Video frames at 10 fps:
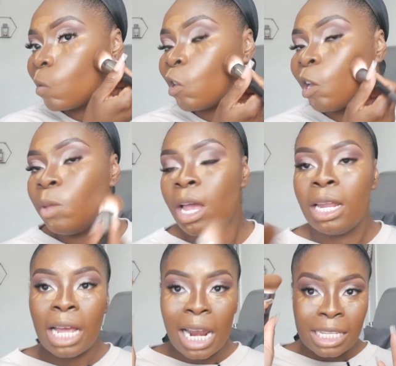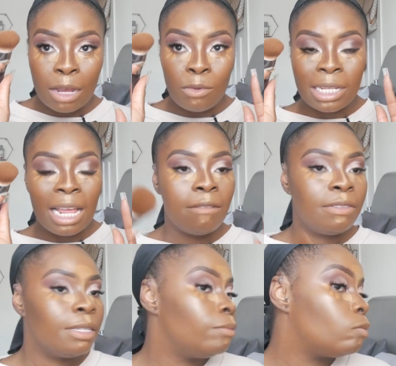Okay. Now I like to take what's
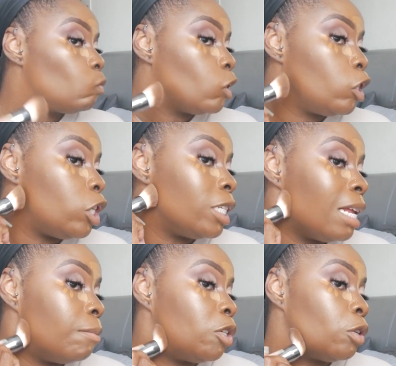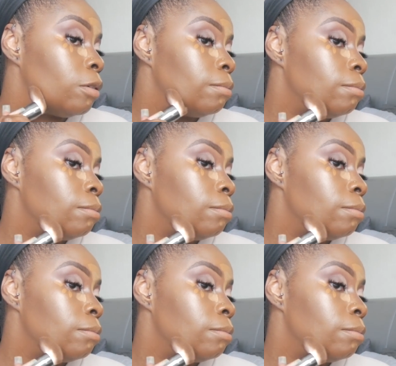left and chisel out my jaw.